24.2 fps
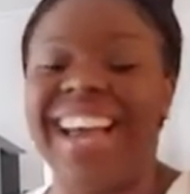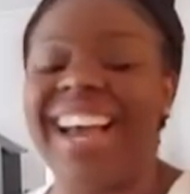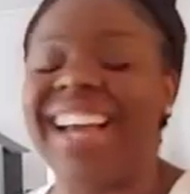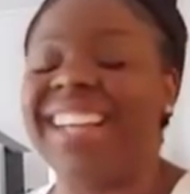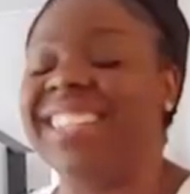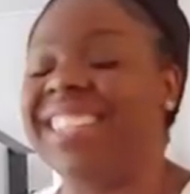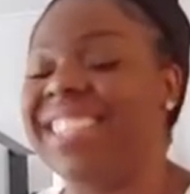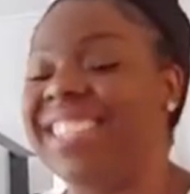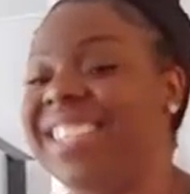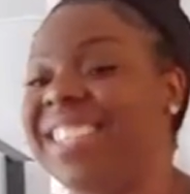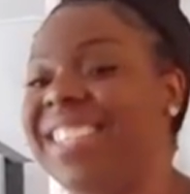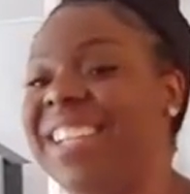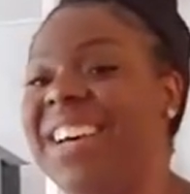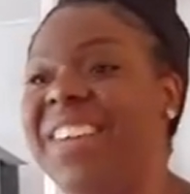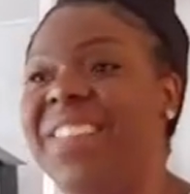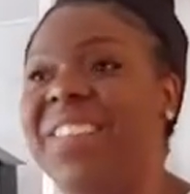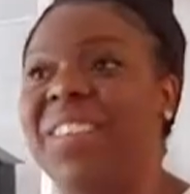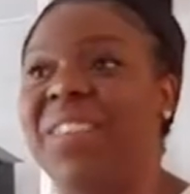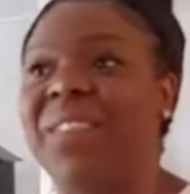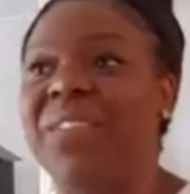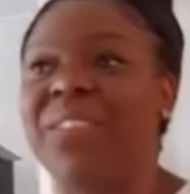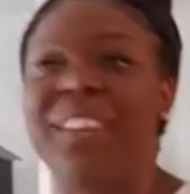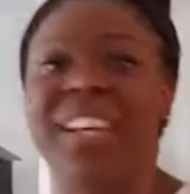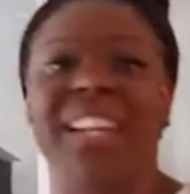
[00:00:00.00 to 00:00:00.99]
I just
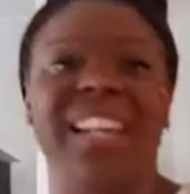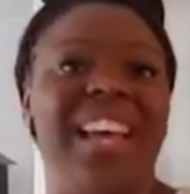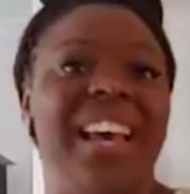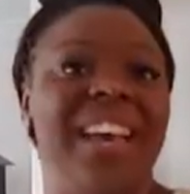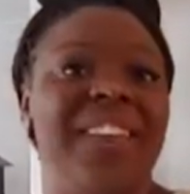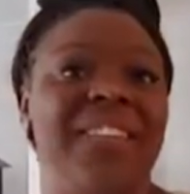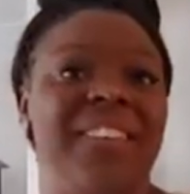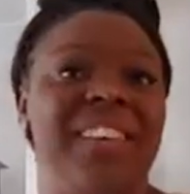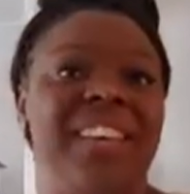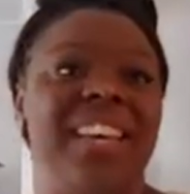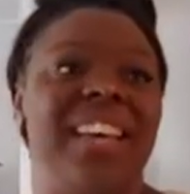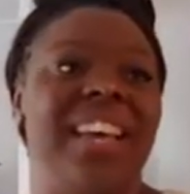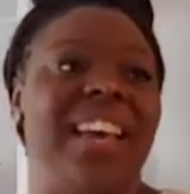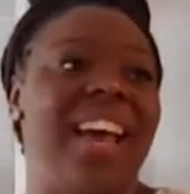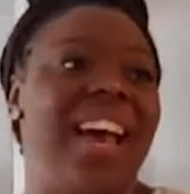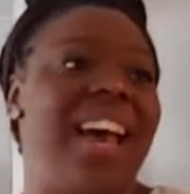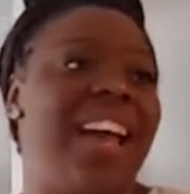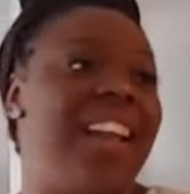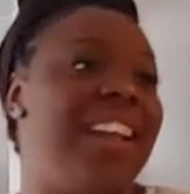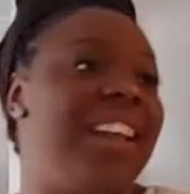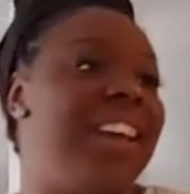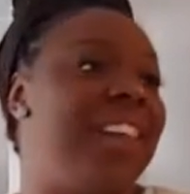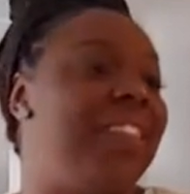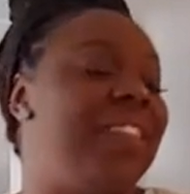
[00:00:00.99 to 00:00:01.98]
love the feel of it.
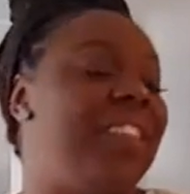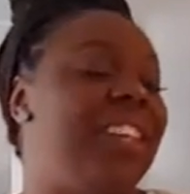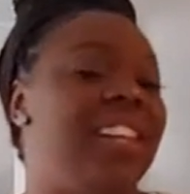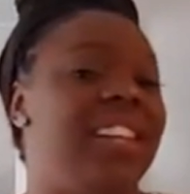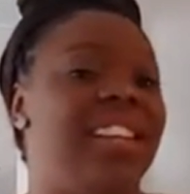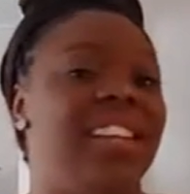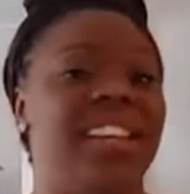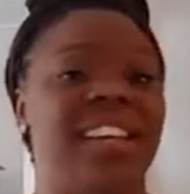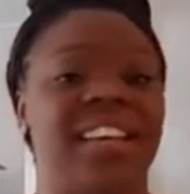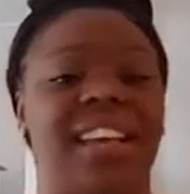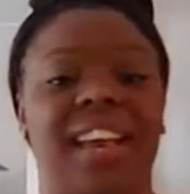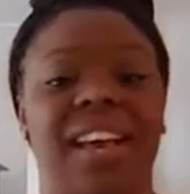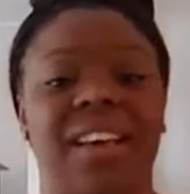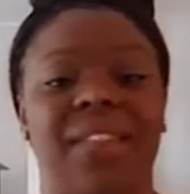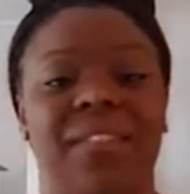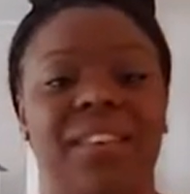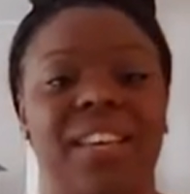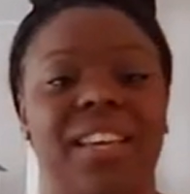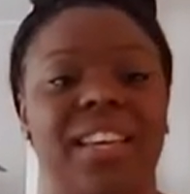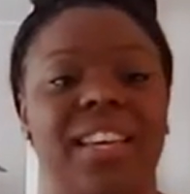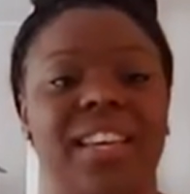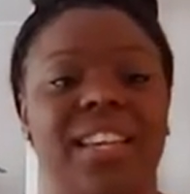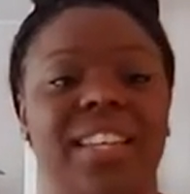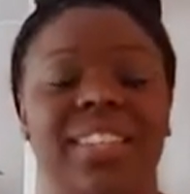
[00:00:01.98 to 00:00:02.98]
I love the look of
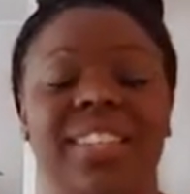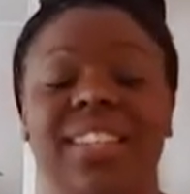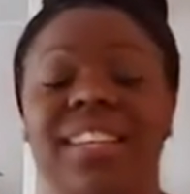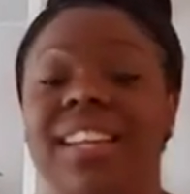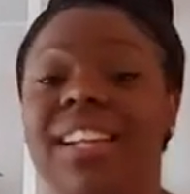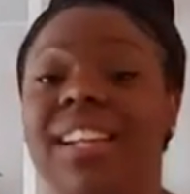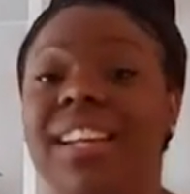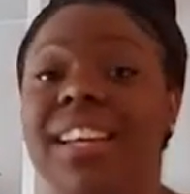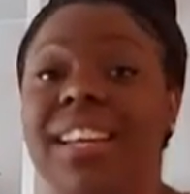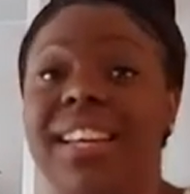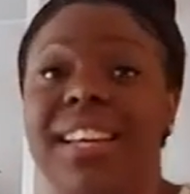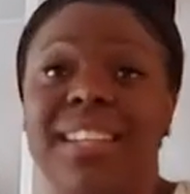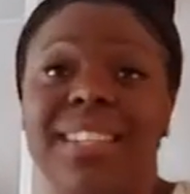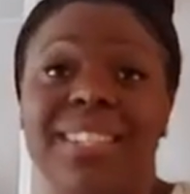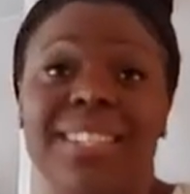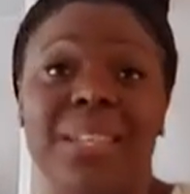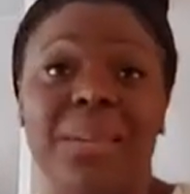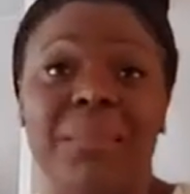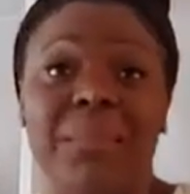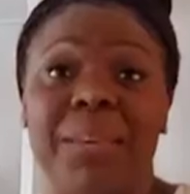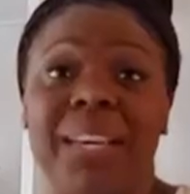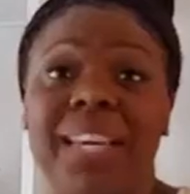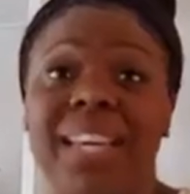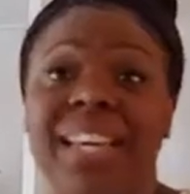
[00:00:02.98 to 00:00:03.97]
it. It's clean
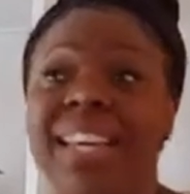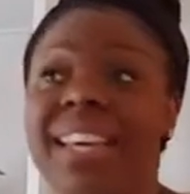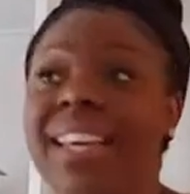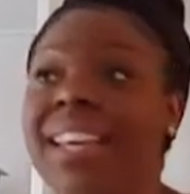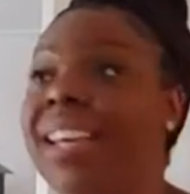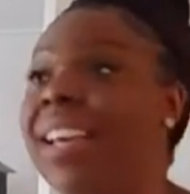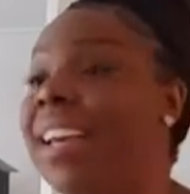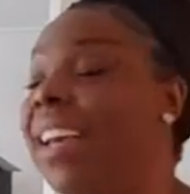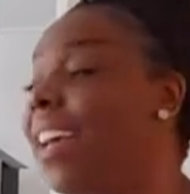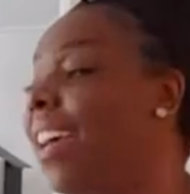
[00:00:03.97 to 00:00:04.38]
to me.